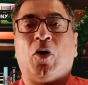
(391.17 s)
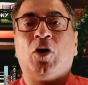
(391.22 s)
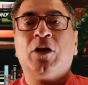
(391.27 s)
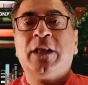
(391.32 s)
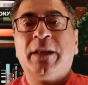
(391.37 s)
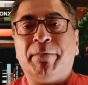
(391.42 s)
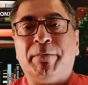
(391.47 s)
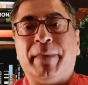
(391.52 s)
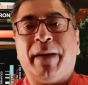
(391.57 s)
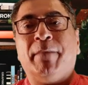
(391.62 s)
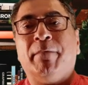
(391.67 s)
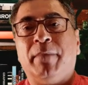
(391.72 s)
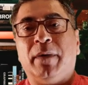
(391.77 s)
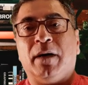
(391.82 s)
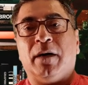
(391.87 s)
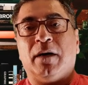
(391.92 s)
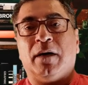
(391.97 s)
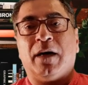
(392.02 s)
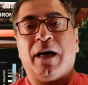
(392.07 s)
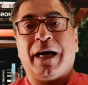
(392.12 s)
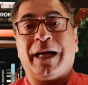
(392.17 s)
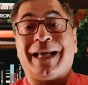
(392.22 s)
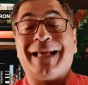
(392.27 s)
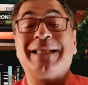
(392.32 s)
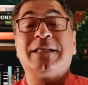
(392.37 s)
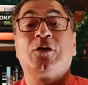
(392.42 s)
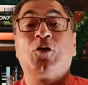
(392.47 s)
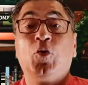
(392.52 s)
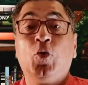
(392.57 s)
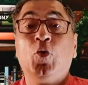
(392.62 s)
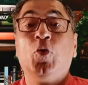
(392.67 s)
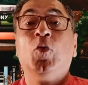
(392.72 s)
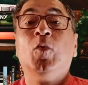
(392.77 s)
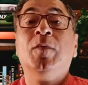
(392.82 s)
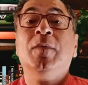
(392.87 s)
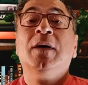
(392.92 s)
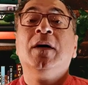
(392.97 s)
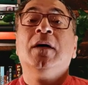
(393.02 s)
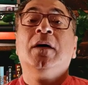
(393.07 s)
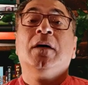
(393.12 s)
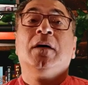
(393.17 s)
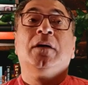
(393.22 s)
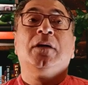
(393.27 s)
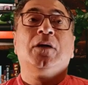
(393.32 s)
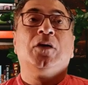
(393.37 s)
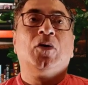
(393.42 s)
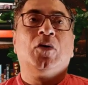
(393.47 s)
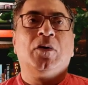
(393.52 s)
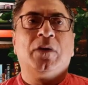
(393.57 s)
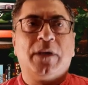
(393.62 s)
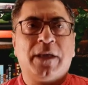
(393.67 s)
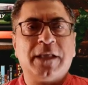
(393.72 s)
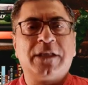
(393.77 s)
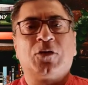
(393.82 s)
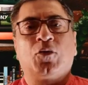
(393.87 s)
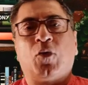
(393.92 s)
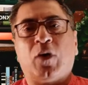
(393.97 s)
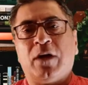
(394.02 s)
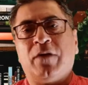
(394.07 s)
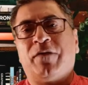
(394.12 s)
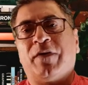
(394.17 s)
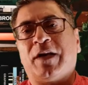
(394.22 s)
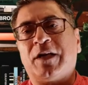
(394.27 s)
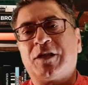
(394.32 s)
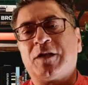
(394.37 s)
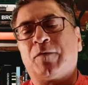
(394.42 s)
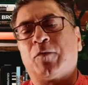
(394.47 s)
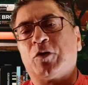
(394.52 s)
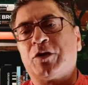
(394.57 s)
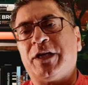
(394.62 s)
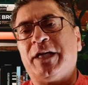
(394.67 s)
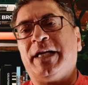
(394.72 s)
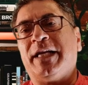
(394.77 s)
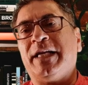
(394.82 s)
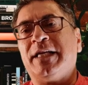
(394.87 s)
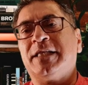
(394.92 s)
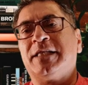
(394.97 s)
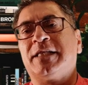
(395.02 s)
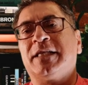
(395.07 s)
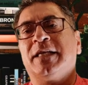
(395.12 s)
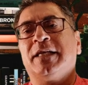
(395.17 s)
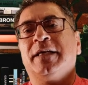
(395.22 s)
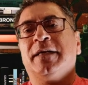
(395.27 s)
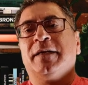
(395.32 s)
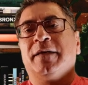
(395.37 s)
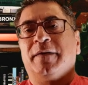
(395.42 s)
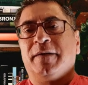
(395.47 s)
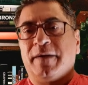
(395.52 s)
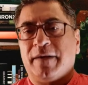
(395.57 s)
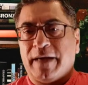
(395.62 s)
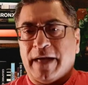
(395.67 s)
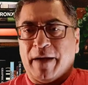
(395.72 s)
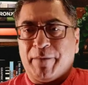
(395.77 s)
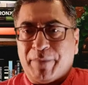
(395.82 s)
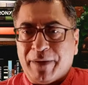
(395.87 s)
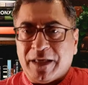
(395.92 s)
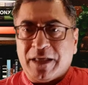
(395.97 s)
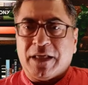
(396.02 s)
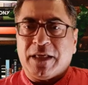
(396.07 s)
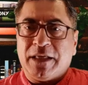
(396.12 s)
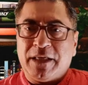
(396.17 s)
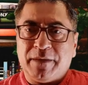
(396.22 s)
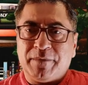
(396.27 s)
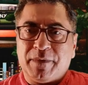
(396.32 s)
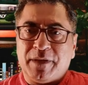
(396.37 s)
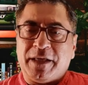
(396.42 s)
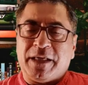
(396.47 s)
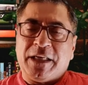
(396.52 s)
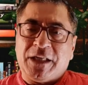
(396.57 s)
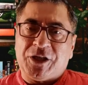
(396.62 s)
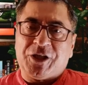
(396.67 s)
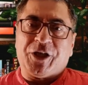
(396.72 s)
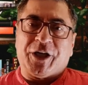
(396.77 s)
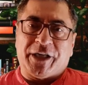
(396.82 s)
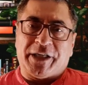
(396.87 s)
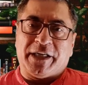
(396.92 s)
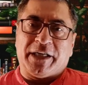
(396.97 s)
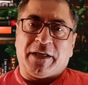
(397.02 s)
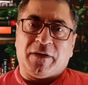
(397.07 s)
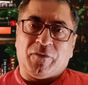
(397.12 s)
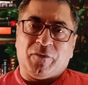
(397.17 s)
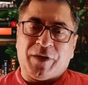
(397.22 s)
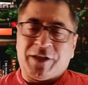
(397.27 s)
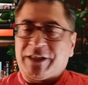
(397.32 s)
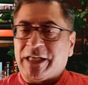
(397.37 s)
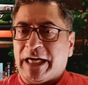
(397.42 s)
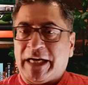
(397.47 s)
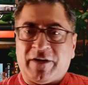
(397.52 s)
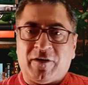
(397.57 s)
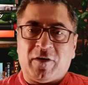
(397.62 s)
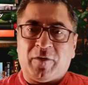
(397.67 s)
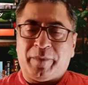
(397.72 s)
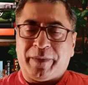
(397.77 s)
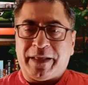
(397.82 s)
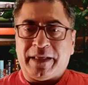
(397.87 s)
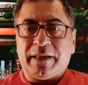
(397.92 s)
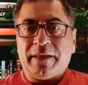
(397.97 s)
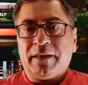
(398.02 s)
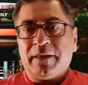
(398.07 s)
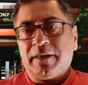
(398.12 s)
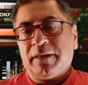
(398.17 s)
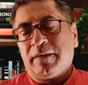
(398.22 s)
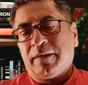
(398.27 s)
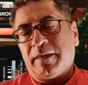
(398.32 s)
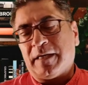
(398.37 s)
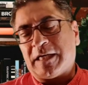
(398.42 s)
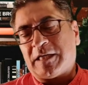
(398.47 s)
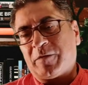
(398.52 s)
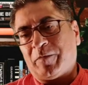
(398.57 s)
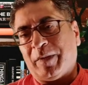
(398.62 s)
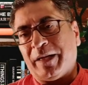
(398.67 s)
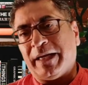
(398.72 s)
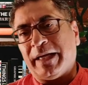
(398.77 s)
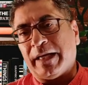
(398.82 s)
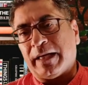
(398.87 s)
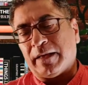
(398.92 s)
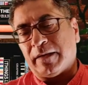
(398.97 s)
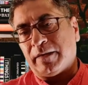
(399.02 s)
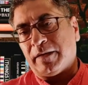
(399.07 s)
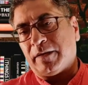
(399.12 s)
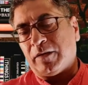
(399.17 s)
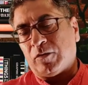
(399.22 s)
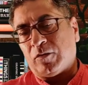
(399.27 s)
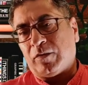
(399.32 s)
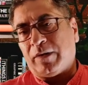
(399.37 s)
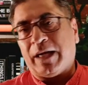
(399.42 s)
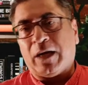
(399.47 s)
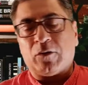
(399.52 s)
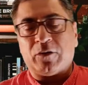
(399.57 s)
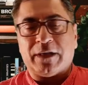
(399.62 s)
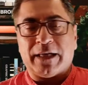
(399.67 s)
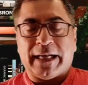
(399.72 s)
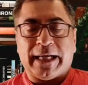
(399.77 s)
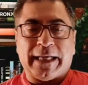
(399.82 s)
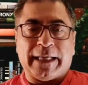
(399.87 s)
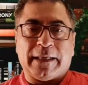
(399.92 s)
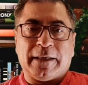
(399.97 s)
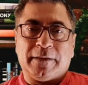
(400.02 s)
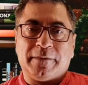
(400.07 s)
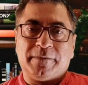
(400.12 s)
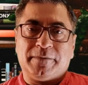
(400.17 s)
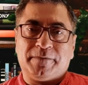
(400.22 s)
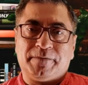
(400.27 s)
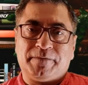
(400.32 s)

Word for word: on the member against whom, you know, disqualification proceedings have been initiated, which I will be explaining, you know, down the line.